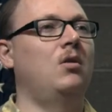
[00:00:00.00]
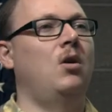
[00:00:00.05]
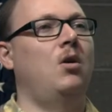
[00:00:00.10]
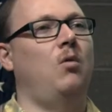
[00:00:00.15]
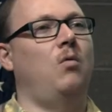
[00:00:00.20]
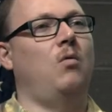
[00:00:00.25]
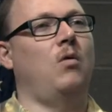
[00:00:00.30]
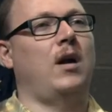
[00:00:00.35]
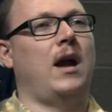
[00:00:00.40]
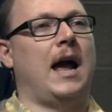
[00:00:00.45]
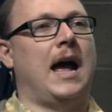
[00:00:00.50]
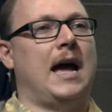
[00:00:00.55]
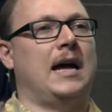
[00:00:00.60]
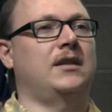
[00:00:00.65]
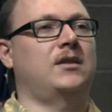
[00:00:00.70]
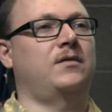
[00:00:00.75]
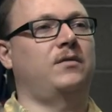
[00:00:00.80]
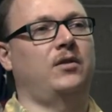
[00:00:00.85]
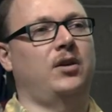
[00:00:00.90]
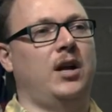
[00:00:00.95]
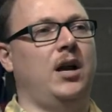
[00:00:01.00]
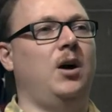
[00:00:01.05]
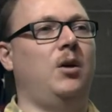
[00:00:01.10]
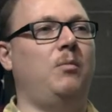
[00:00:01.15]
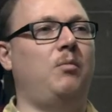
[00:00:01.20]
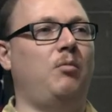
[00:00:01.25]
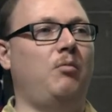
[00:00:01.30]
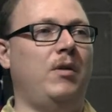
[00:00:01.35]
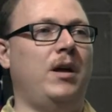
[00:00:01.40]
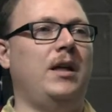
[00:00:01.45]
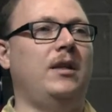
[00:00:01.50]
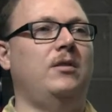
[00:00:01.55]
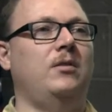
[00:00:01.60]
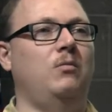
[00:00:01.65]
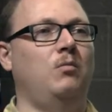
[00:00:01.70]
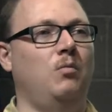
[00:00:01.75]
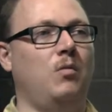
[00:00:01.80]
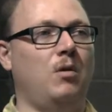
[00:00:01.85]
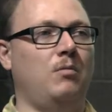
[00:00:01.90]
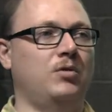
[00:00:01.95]
or asked for help with
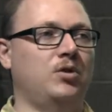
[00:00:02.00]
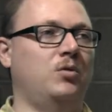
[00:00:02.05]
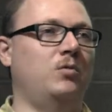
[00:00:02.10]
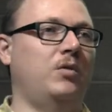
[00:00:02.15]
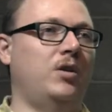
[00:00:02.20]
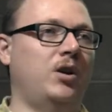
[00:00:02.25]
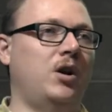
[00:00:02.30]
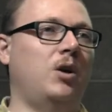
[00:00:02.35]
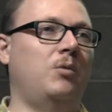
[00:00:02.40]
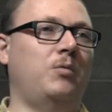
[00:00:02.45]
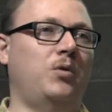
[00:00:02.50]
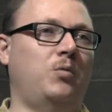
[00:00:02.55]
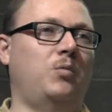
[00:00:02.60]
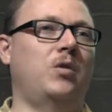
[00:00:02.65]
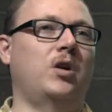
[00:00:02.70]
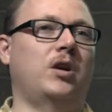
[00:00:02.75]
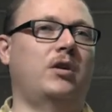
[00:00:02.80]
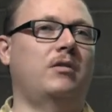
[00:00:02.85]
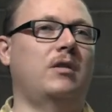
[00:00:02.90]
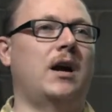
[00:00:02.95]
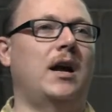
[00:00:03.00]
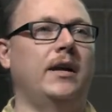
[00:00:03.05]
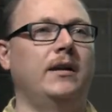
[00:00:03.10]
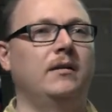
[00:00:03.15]
what was going on with WannaCry.